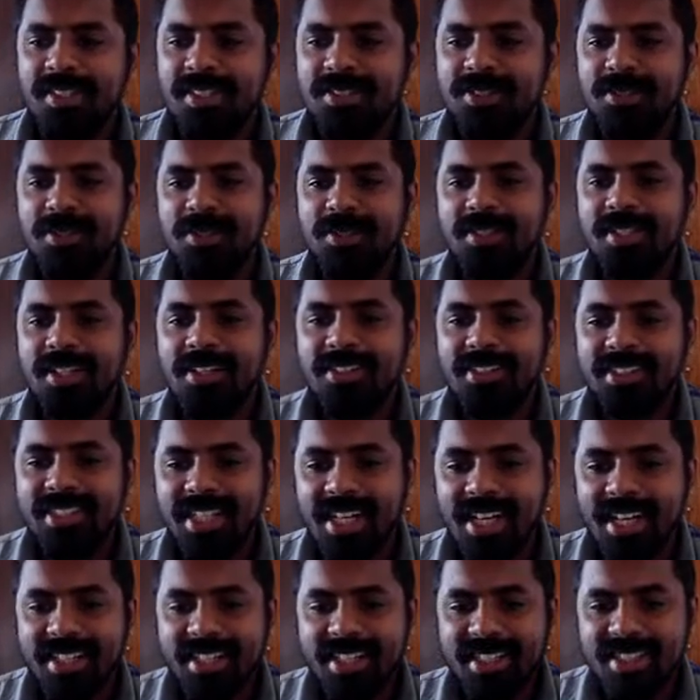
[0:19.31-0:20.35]
So our
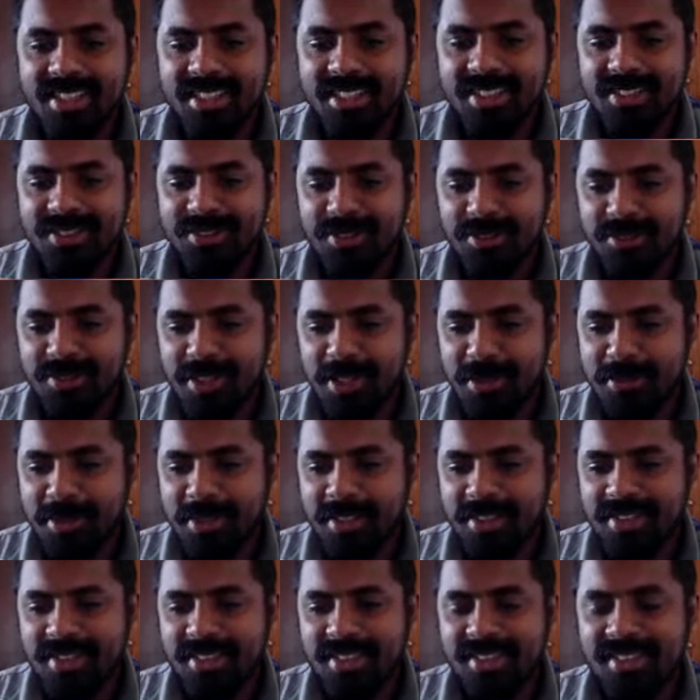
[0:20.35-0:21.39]
target is 50
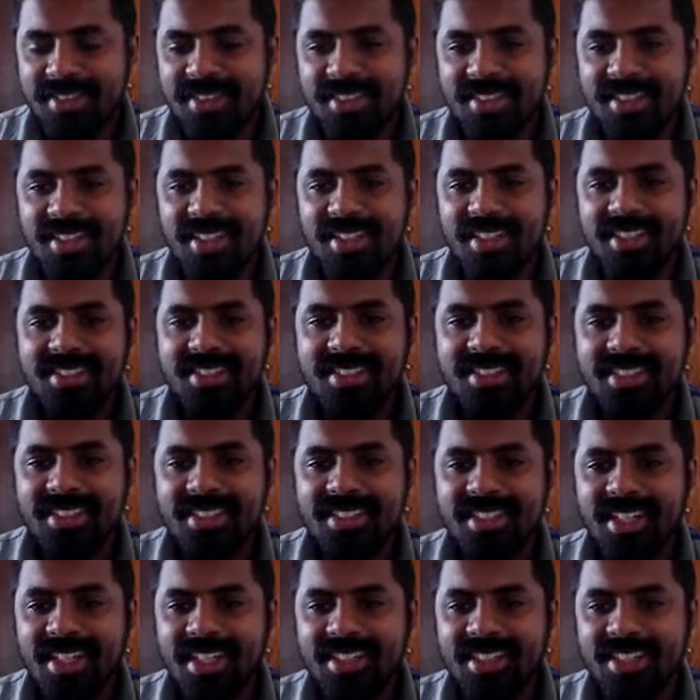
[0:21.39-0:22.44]
puzzles. Let's
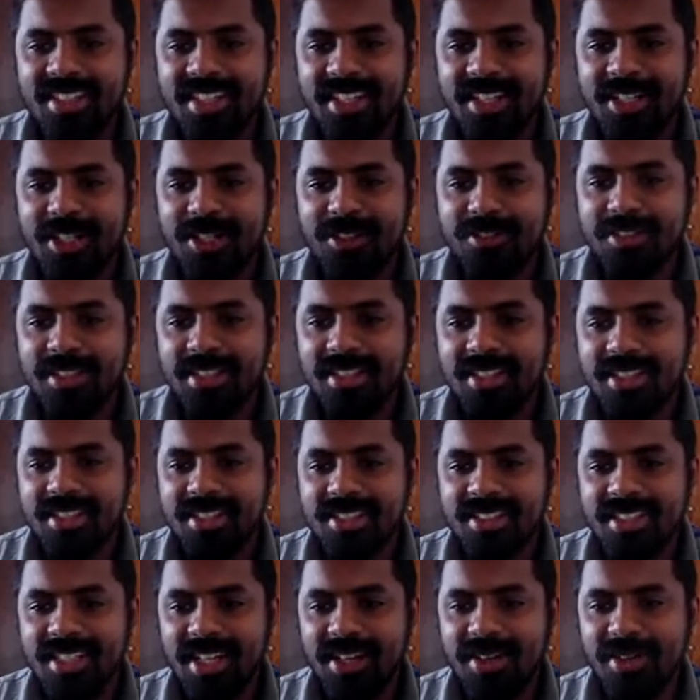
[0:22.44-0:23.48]
see at the end of the
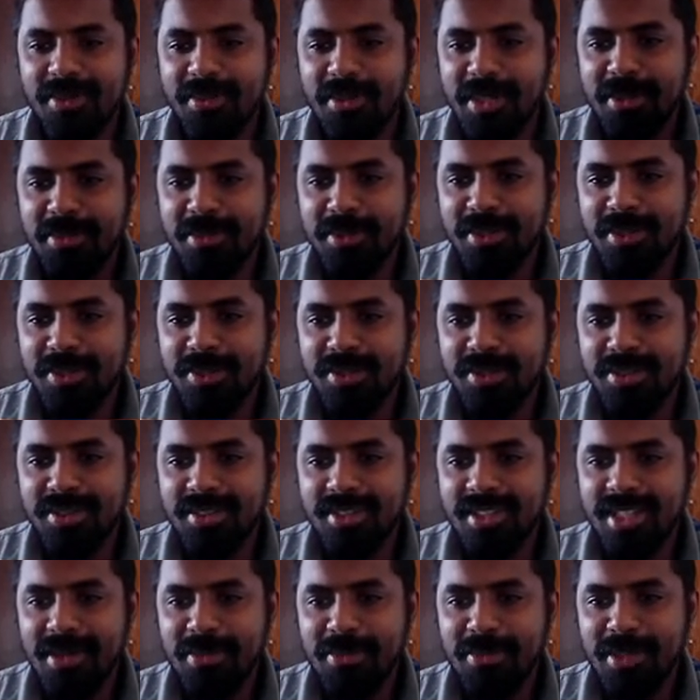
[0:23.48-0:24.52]
rush, I'll be able
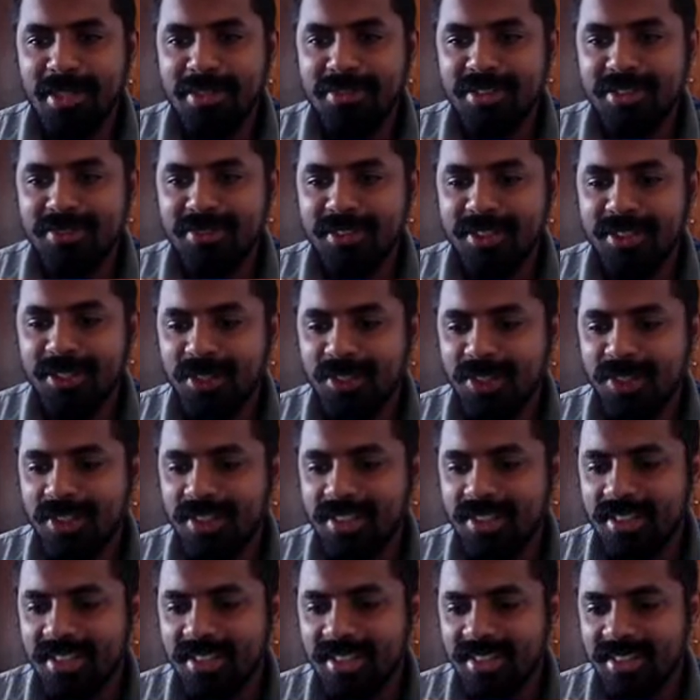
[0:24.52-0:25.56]
to complete 50 or
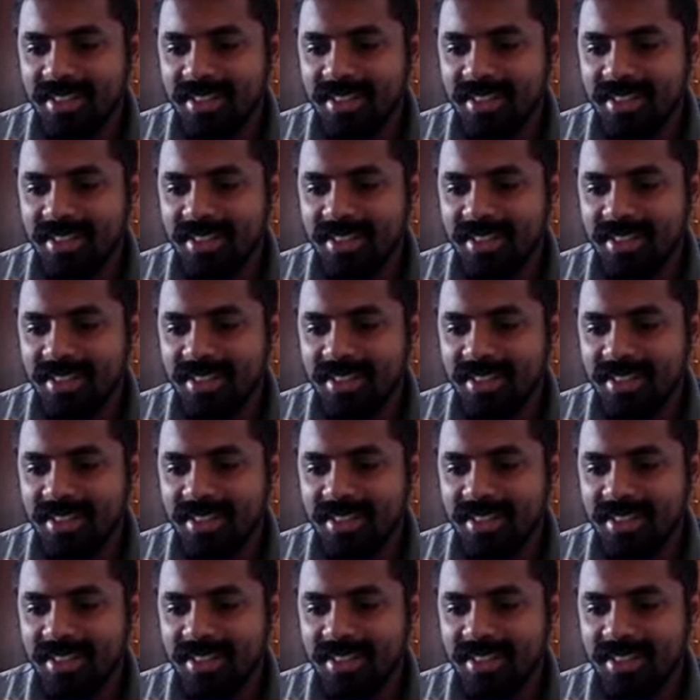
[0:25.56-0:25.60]
not.